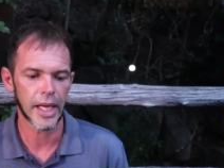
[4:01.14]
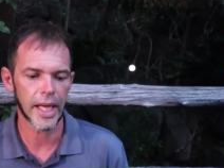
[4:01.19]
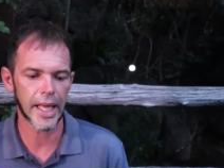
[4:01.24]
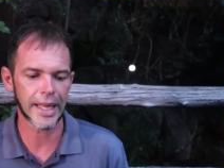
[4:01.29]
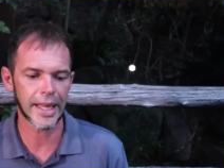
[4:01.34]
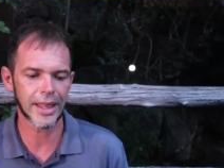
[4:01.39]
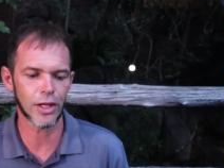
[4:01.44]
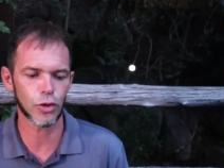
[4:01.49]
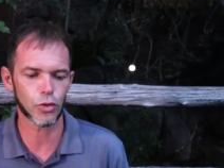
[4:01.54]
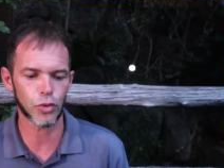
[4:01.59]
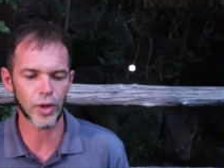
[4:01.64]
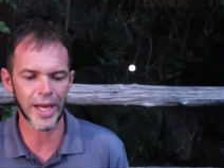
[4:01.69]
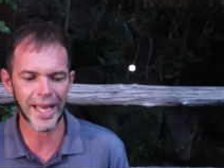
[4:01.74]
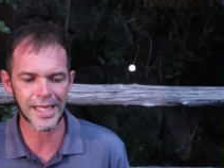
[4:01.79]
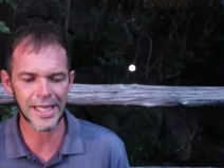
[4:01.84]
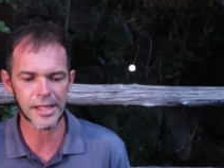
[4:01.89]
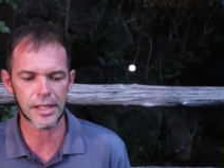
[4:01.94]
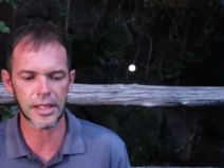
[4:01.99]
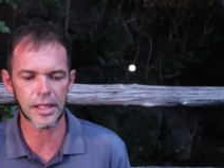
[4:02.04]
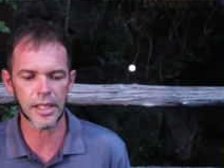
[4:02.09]
and the
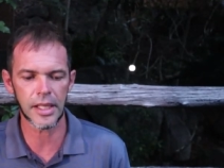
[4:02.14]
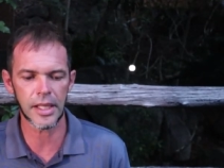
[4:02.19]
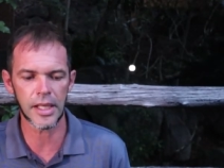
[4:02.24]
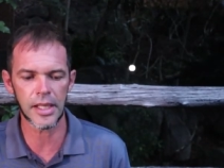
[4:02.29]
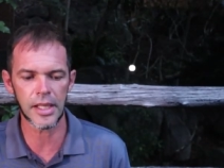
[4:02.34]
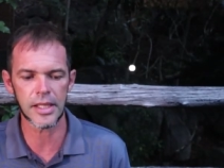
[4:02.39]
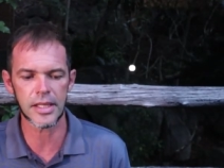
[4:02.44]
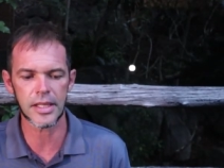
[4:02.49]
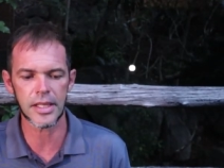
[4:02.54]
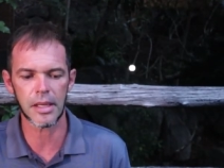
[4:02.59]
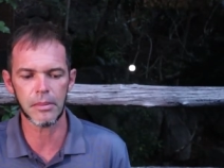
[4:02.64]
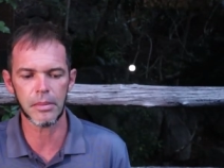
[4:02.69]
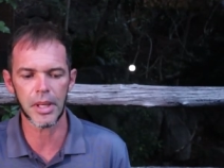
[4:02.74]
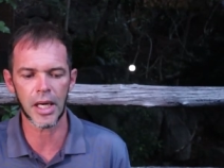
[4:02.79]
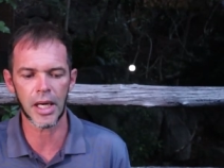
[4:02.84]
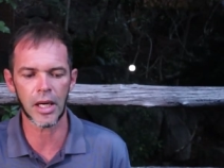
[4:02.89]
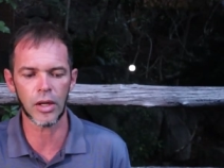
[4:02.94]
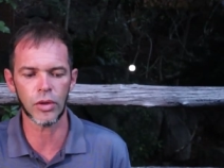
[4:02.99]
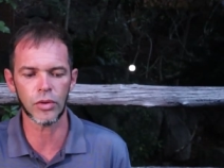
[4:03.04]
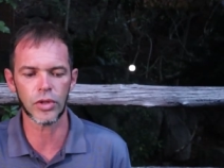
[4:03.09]
rest is
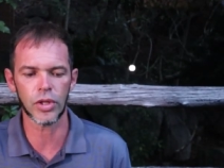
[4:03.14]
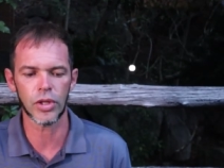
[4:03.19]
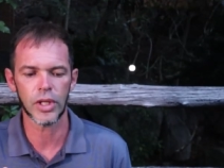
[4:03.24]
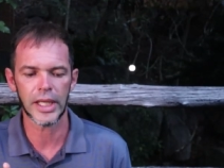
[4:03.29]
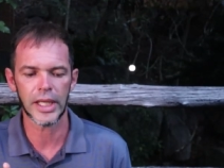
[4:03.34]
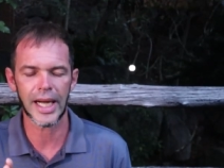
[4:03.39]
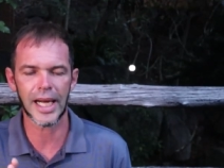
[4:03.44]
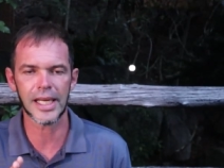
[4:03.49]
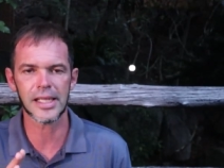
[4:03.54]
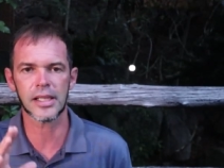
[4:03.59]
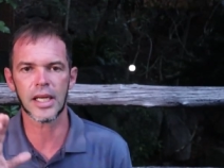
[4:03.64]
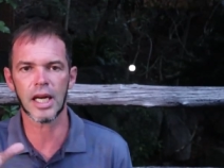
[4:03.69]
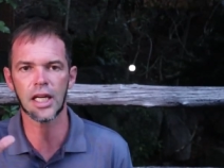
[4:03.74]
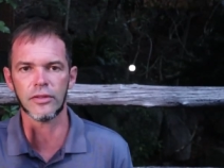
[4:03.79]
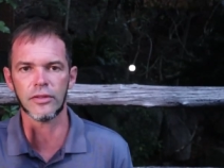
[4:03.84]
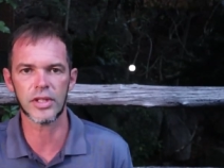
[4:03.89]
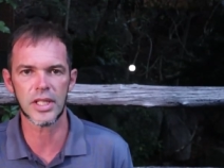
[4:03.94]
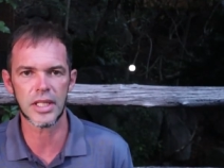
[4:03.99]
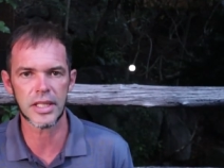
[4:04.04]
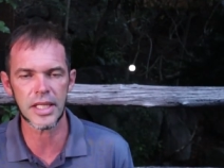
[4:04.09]
about, I
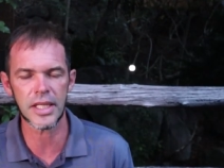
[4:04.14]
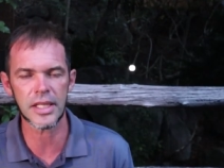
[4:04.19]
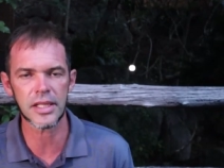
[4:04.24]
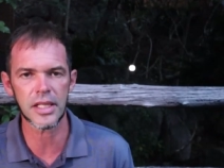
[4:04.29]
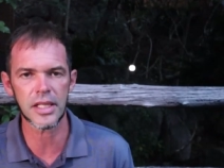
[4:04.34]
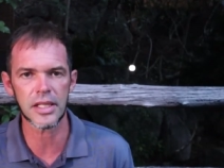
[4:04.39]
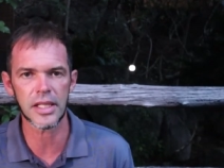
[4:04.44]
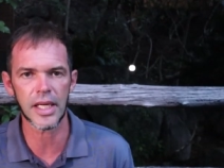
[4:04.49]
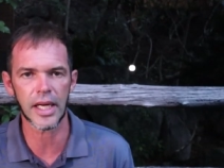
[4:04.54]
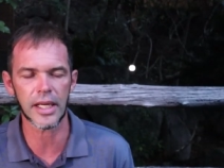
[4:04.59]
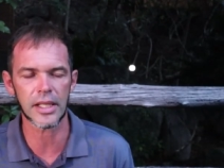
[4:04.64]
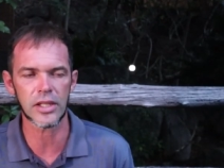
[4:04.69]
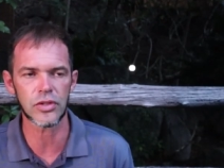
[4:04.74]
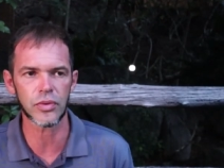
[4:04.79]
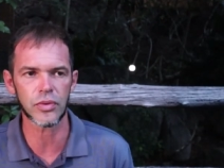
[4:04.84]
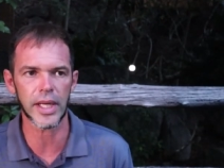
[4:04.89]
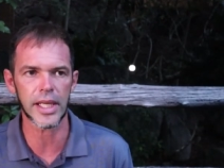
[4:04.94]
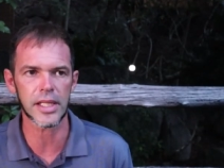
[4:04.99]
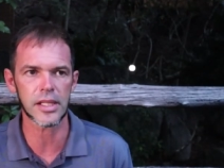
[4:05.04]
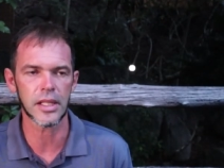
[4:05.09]
start with a 60
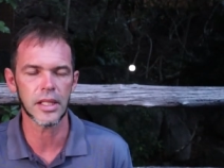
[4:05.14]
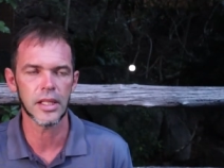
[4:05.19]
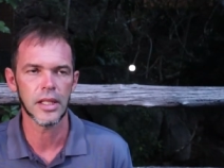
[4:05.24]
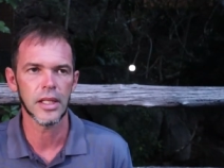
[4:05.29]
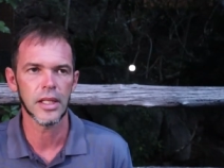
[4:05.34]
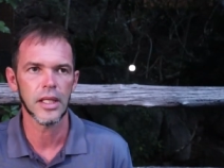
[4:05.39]
seconds rest.